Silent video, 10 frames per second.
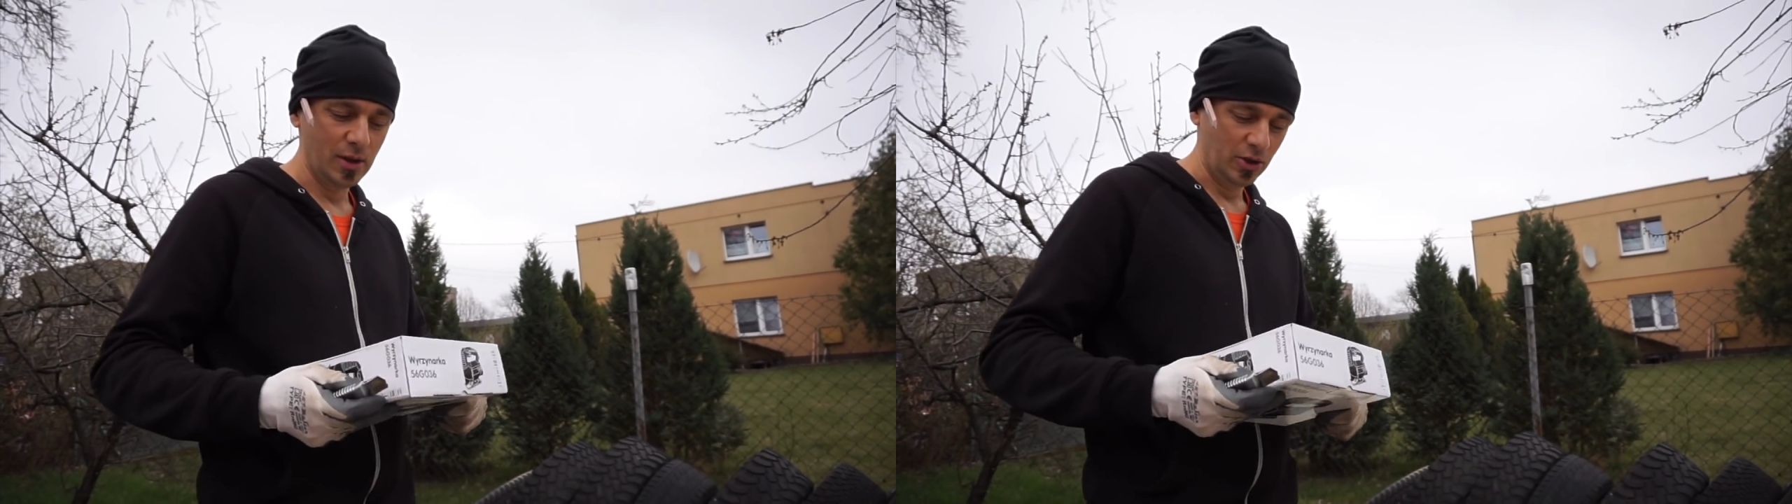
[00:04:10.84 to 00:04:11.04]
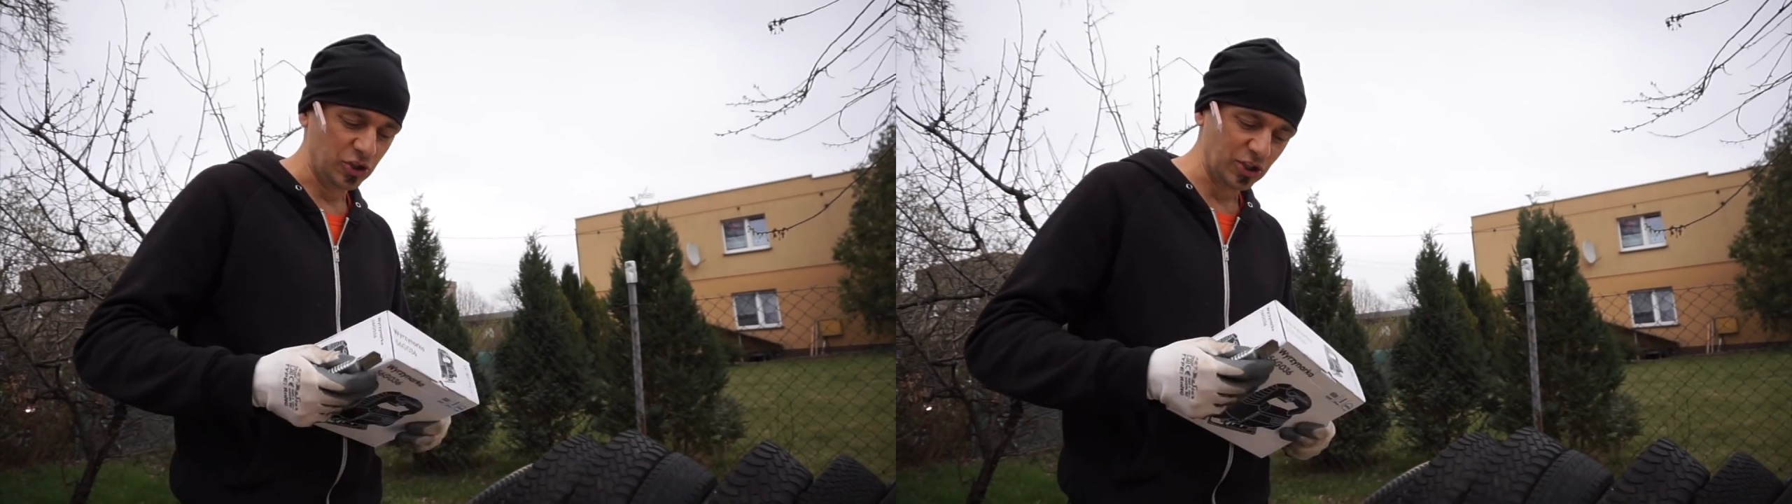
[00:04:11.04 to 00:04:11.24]

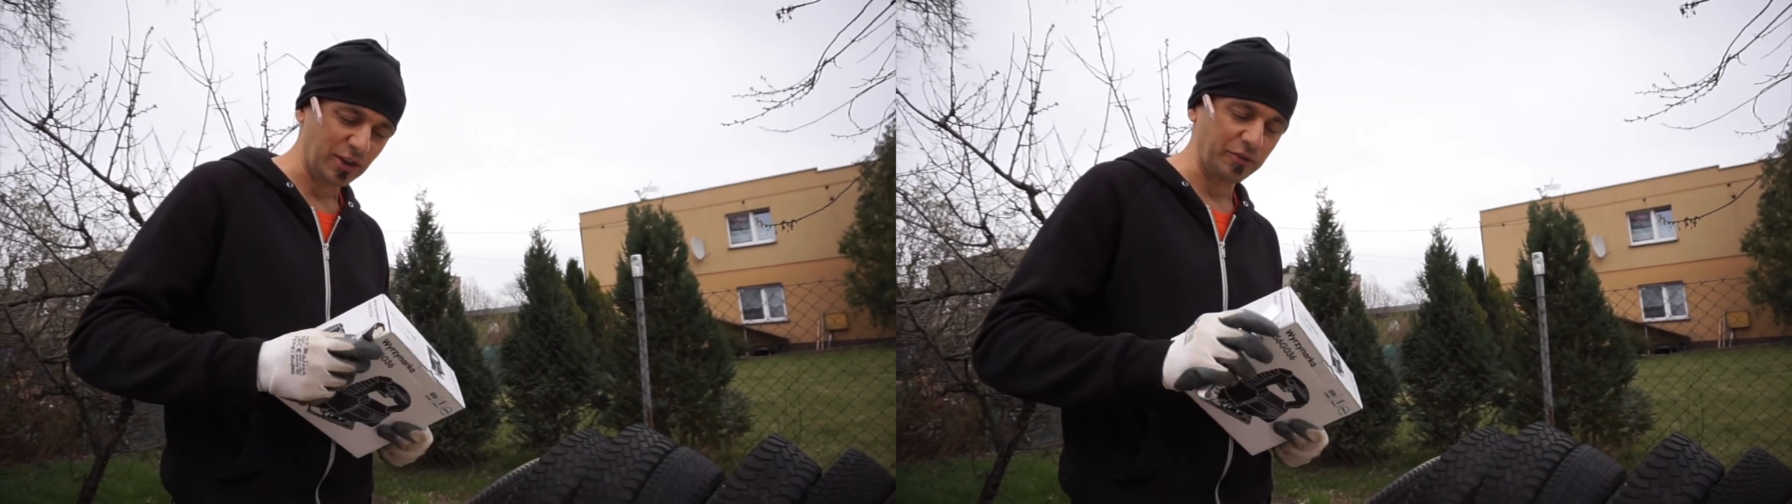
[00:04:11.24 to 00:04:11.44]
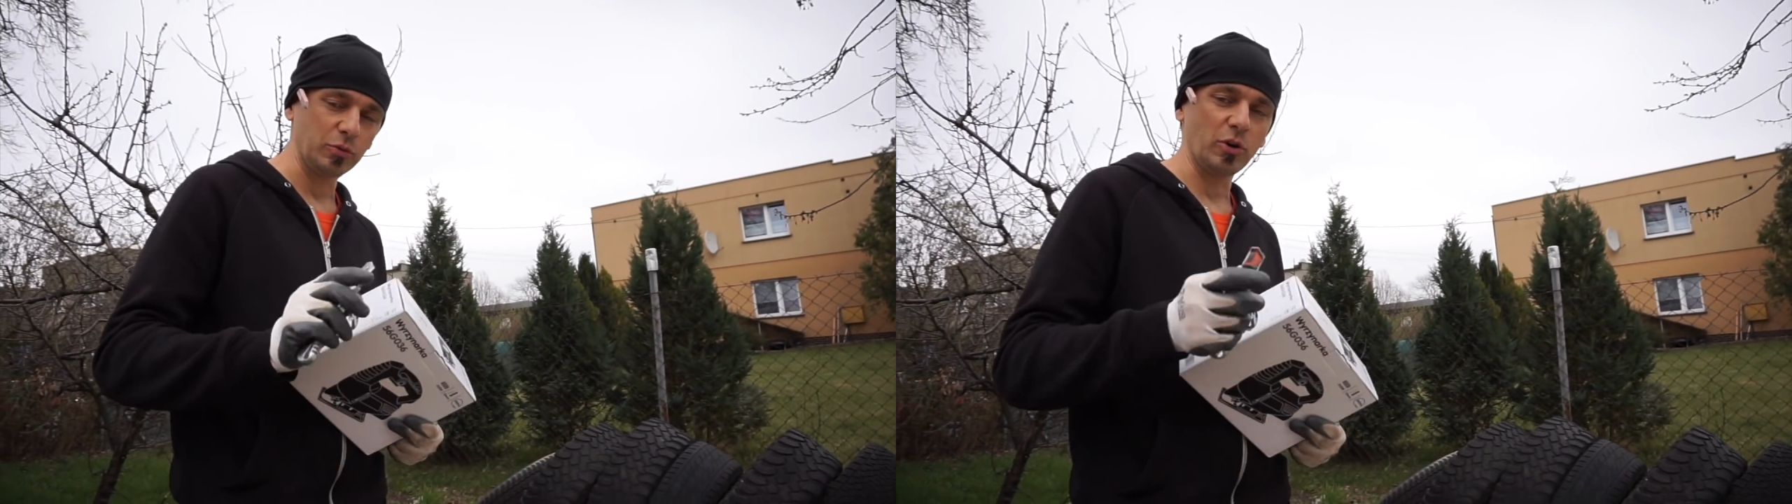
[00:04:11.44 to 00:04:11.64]
You just
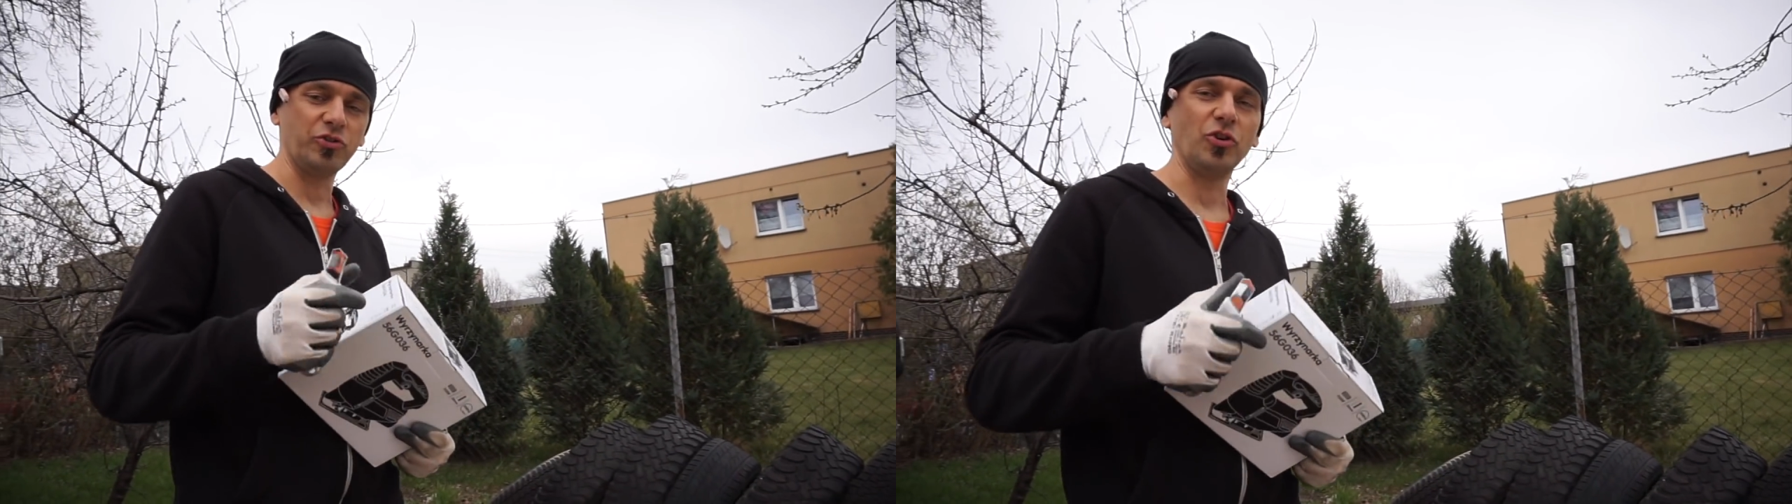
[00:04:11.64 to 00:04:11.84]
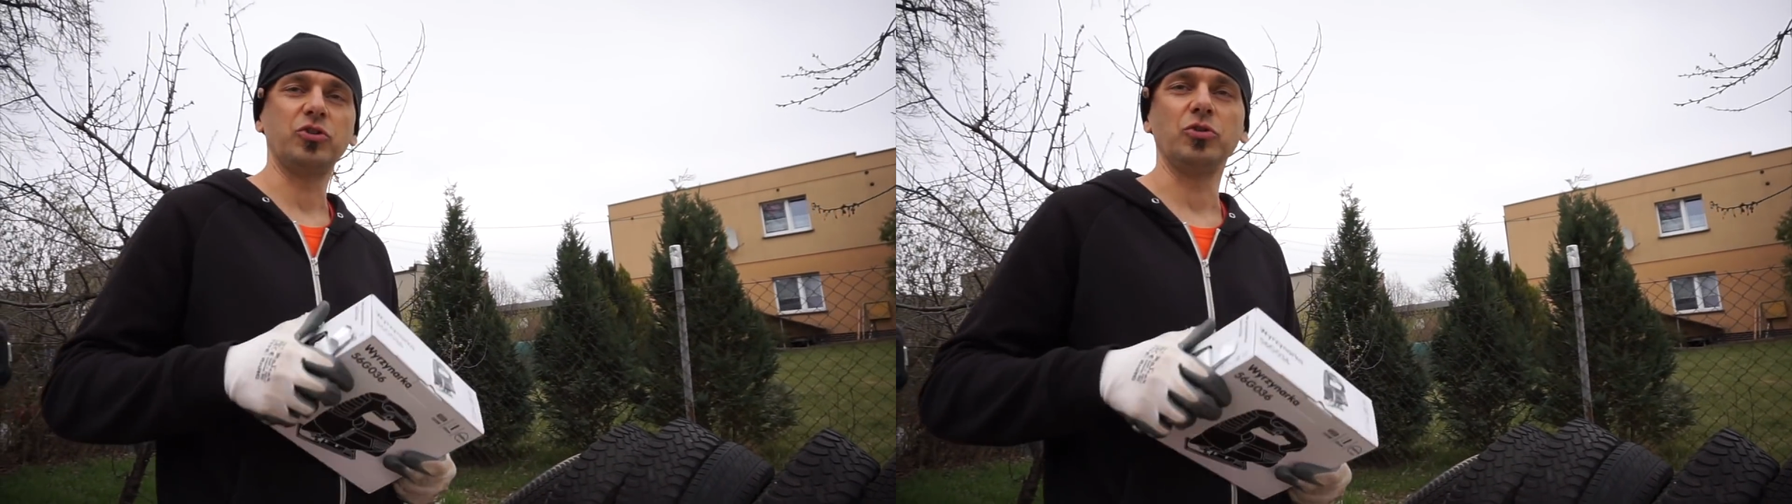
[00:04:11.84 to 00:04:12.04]
have to watch
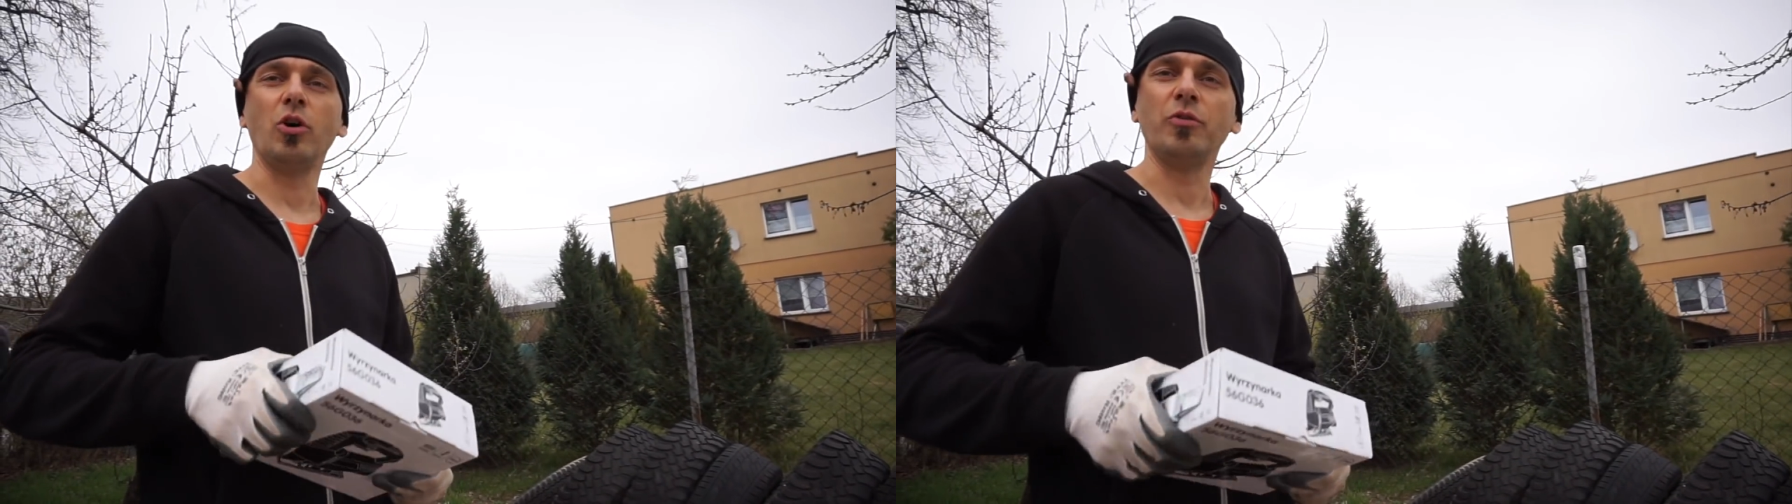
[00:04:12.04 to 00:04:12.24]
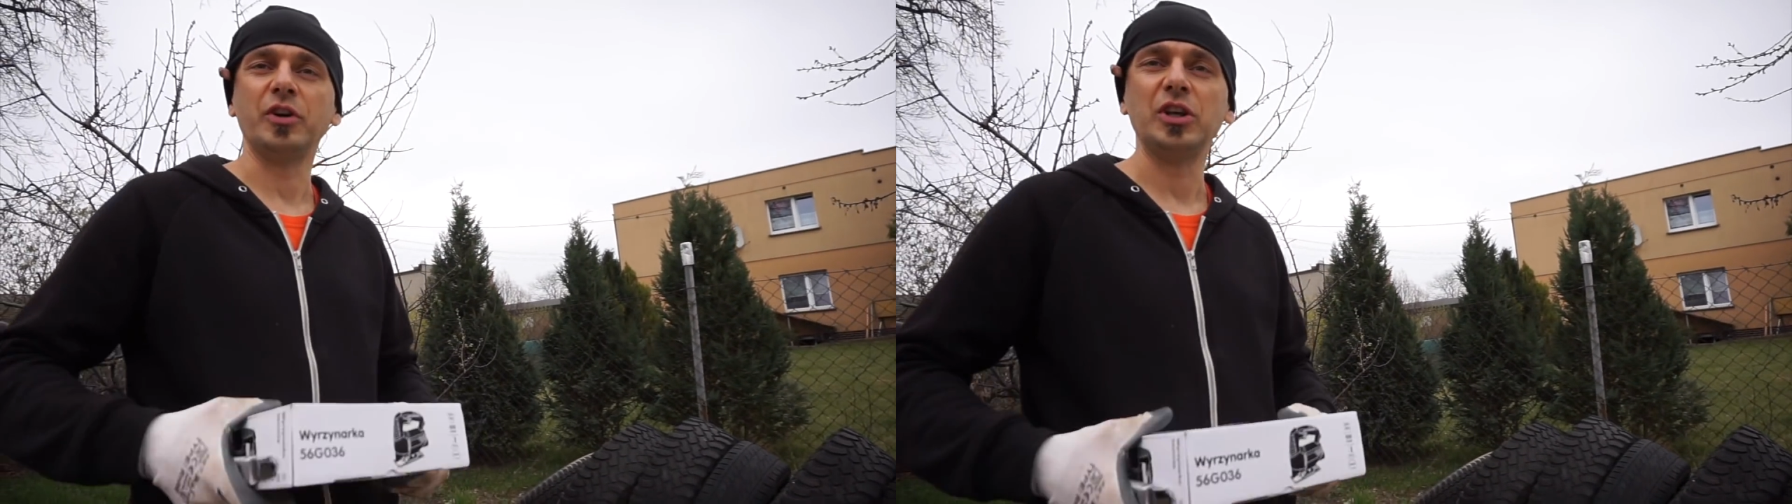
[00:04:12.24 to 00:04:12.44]
not to
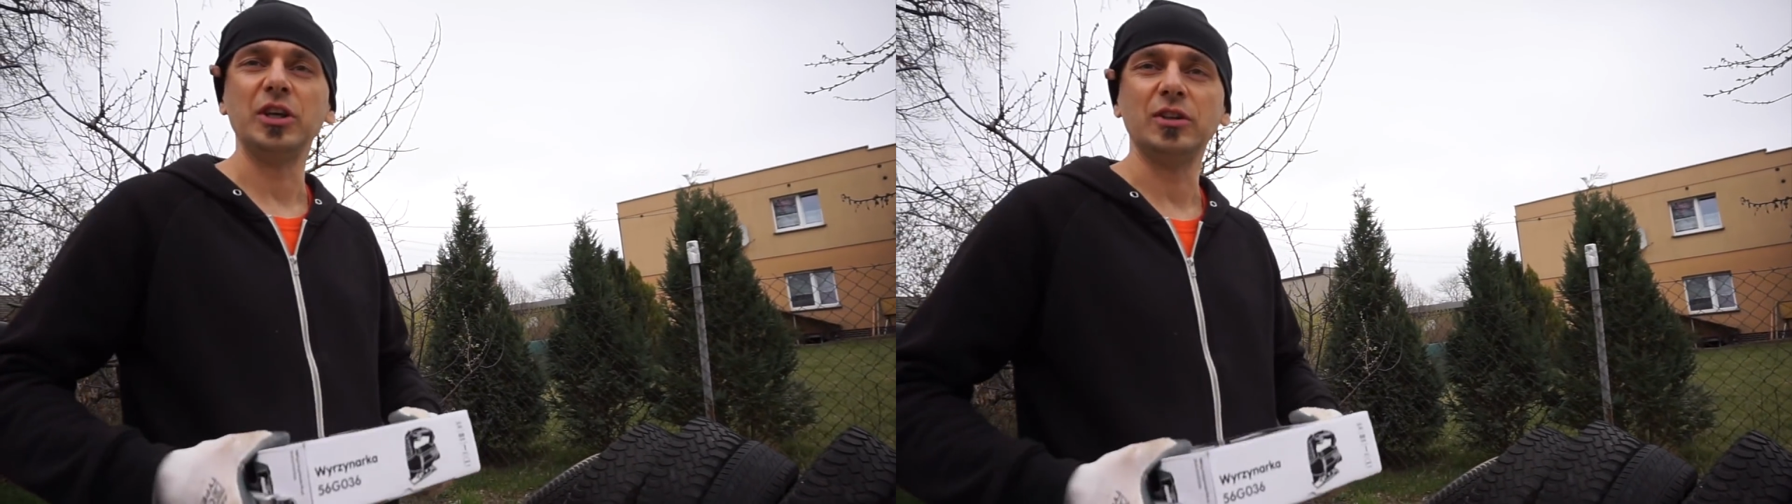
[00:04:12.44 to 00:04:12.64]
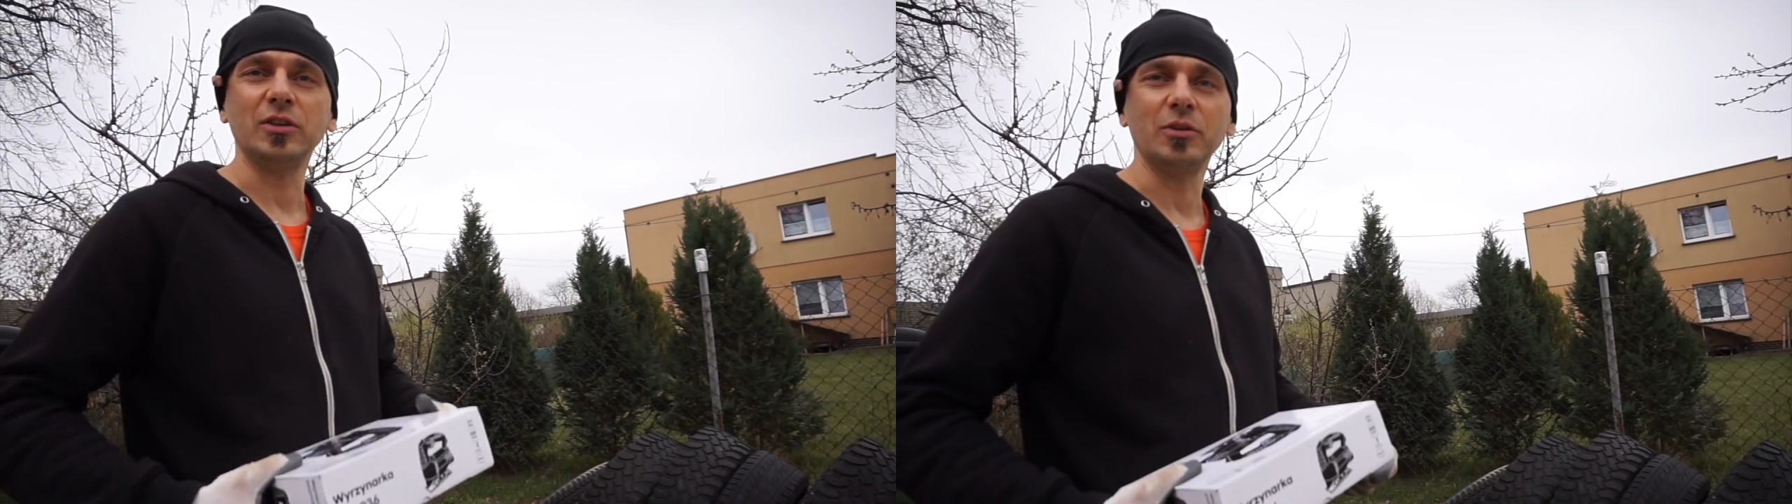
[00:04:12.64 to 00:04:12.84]

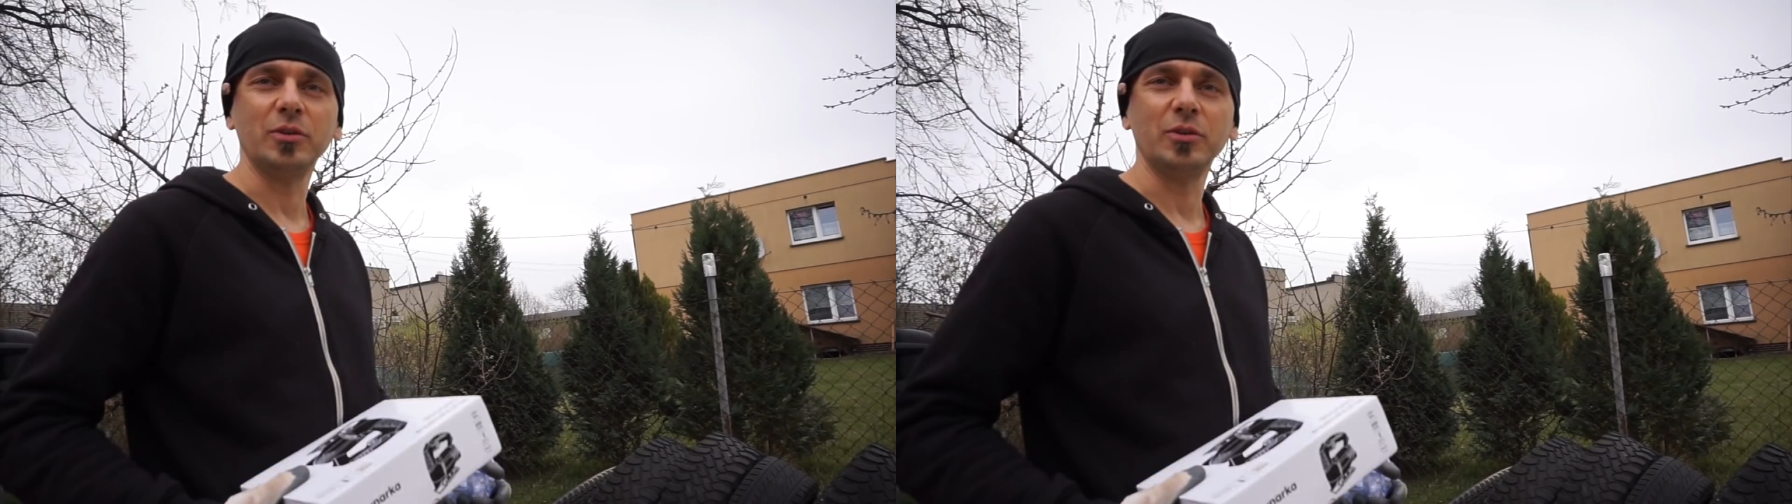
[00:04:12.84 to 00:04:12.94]
overheat it or